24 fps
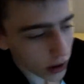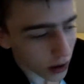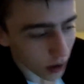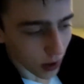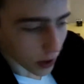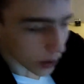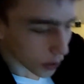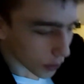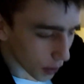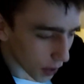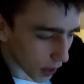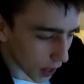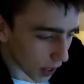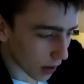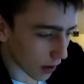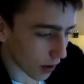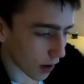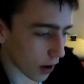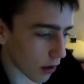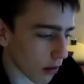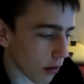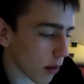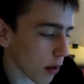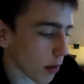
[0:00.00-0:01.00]
didn't I do it then?
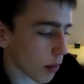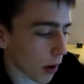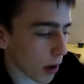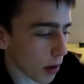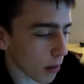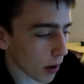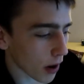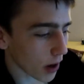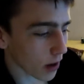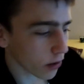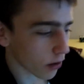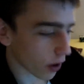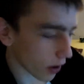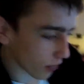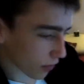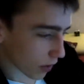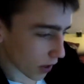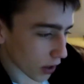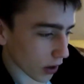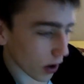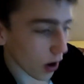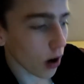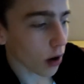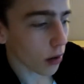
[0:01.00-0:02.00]
Now I want to play Minecraft, and
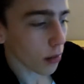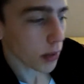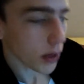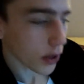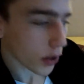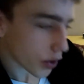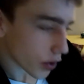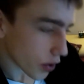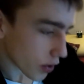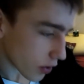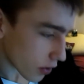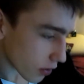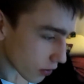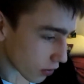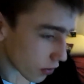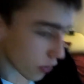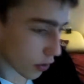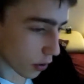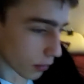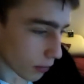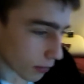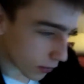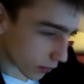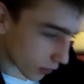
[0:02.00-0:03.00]
I can't because
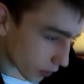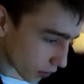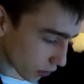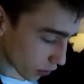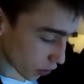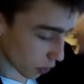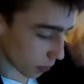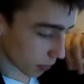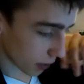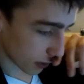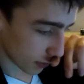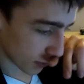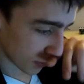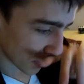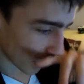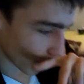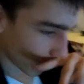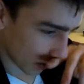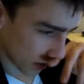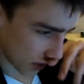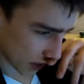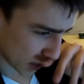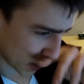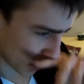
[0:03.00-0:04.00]
some stupid
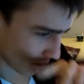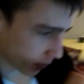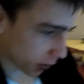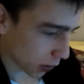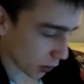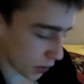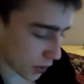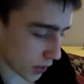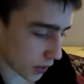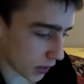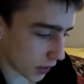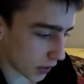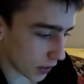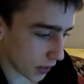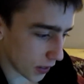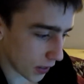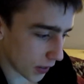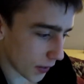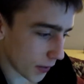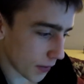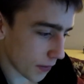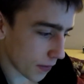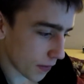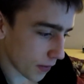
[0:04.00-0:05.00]
video's exporting.
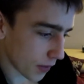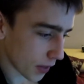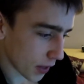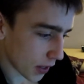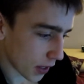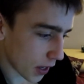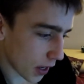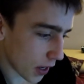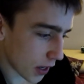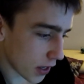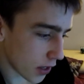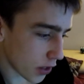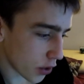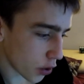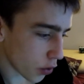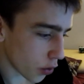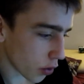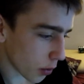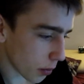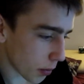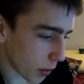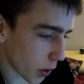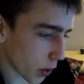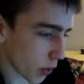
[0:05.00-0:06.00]
I need two
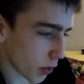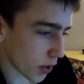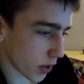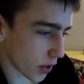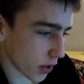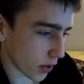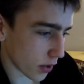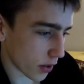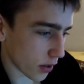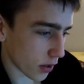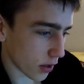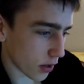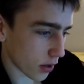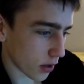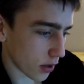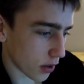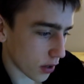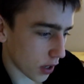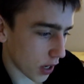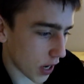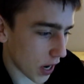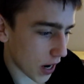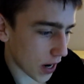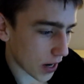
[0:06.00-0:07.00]
computers.
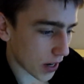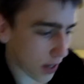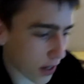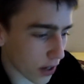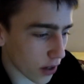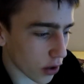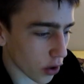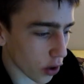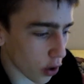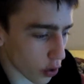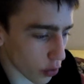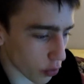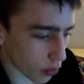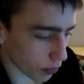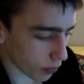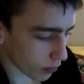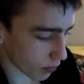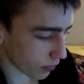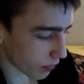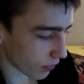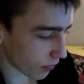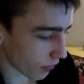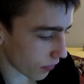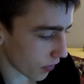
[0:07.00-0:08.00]
I need a good,
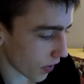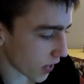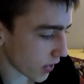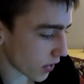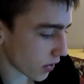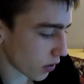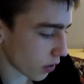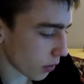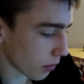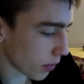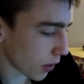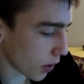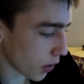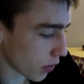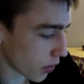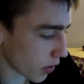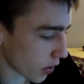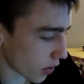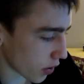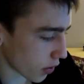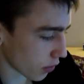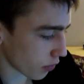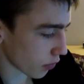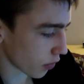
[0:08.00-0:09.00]
fast
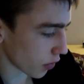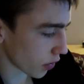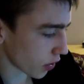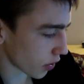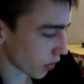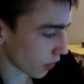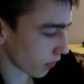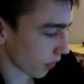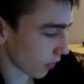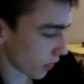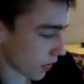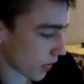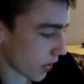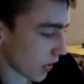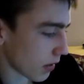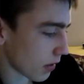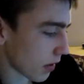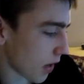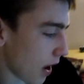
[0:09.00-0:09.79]
computer to run stuff on. Sid,